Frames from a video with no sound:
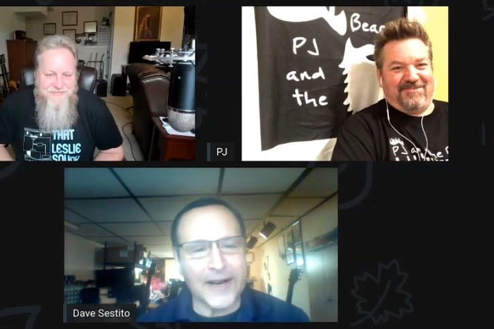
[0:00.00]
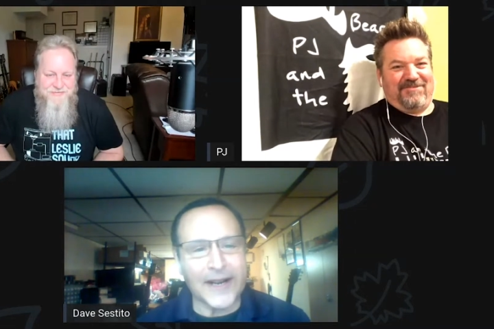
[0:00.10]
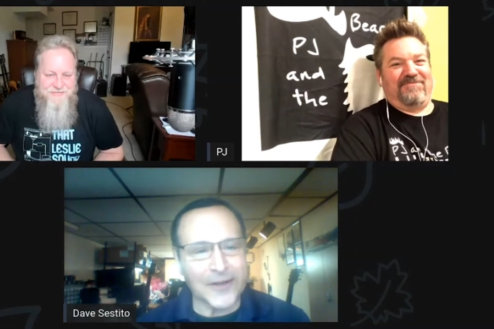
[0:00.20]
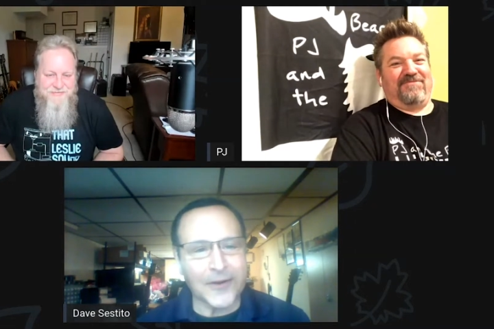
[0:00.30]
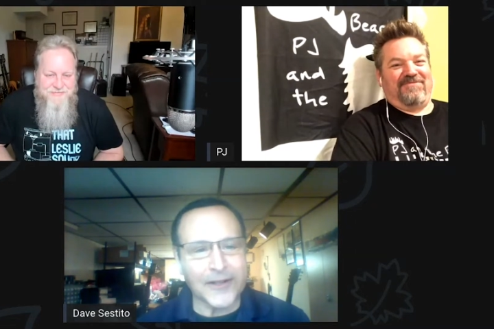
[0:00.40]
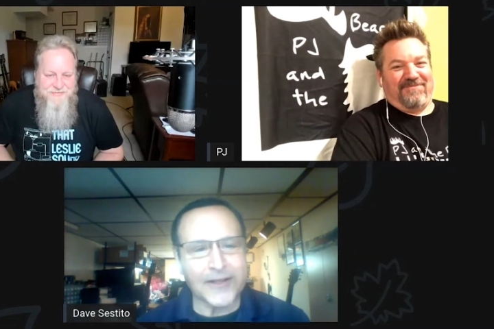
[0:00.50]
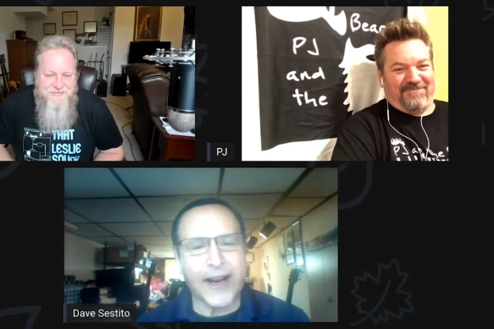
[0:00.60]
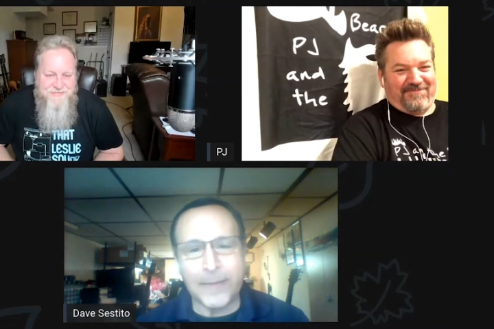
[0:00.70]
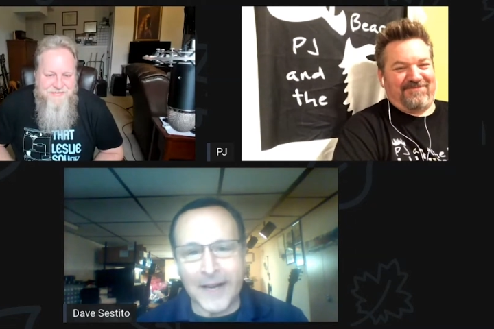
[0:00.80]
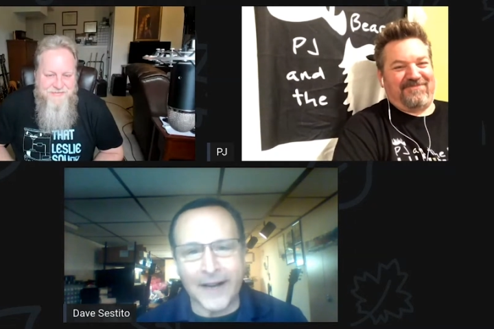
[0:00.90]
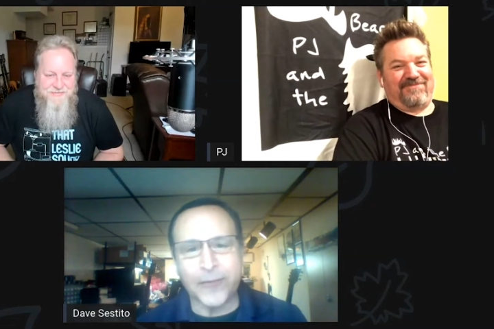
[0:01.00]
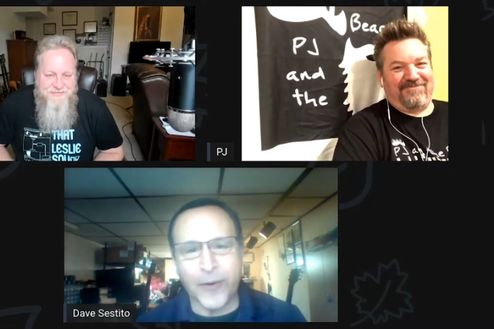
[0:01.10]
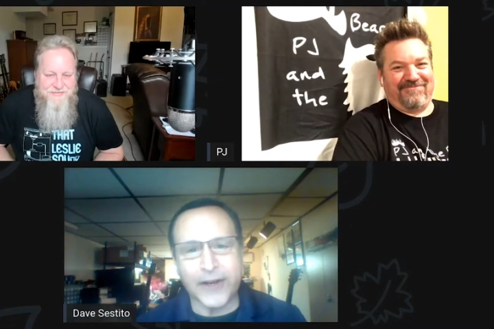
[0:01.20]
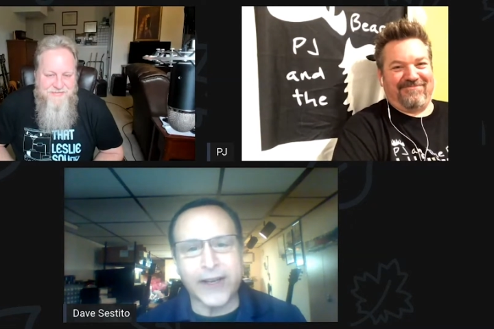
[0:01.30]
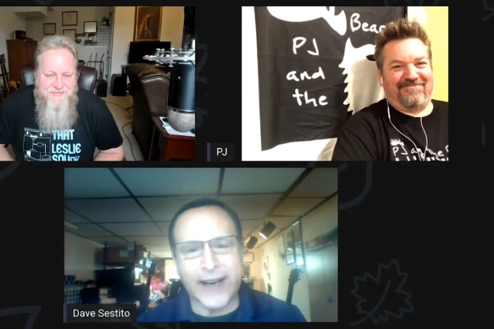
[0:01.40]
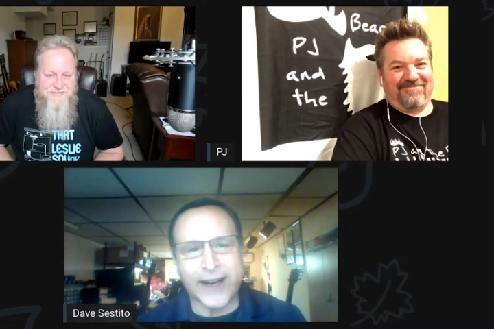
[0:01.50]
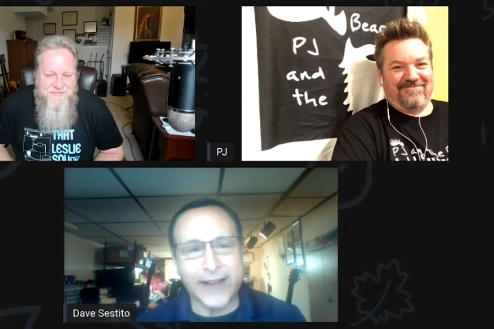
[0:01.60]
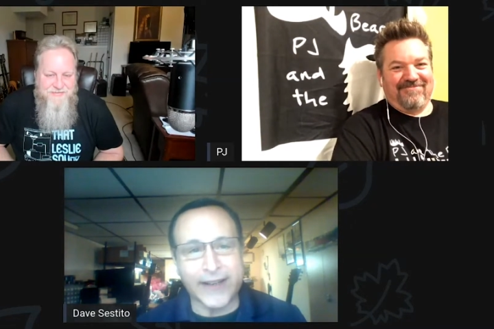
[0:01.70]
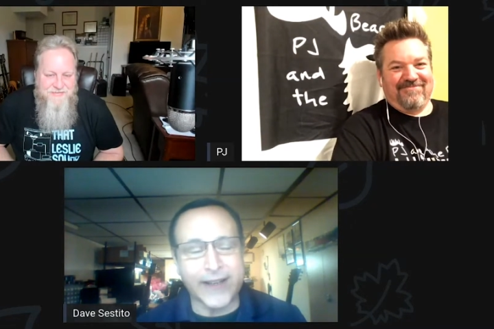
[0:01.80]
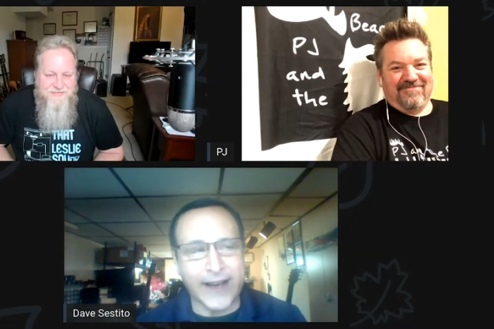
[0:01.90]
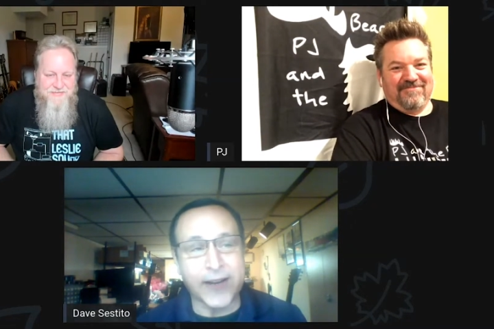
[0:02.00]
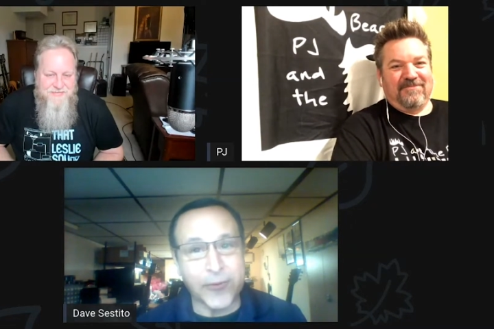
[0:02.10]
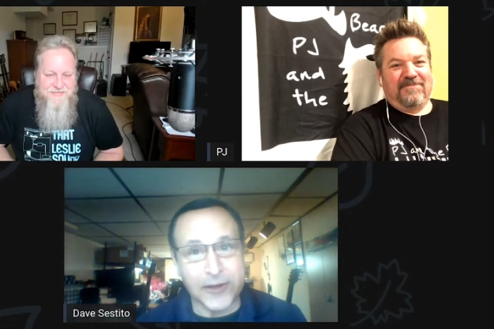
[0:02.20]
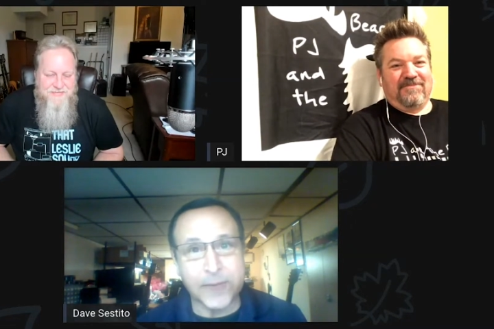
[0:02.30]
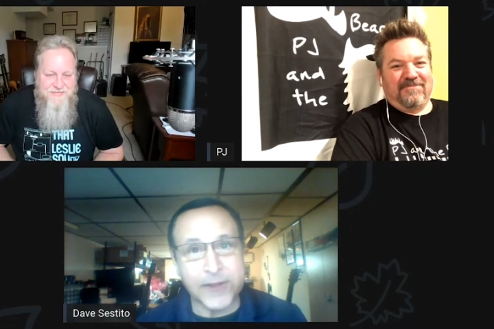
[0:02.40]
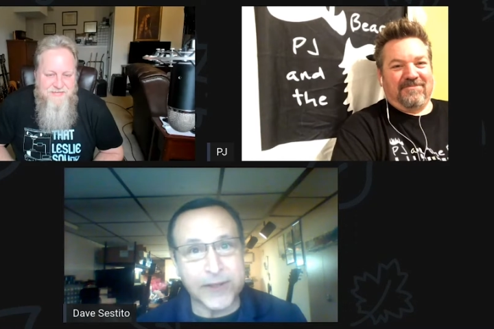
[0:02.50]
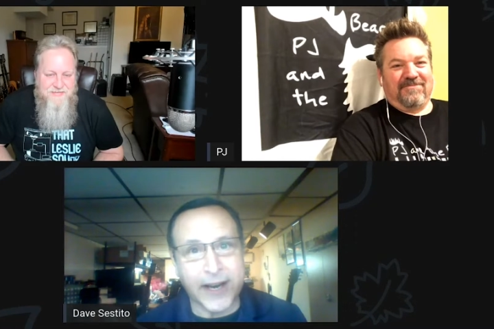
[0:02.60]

Speaker 1: trash. Of course, I'm done working on it on Christmas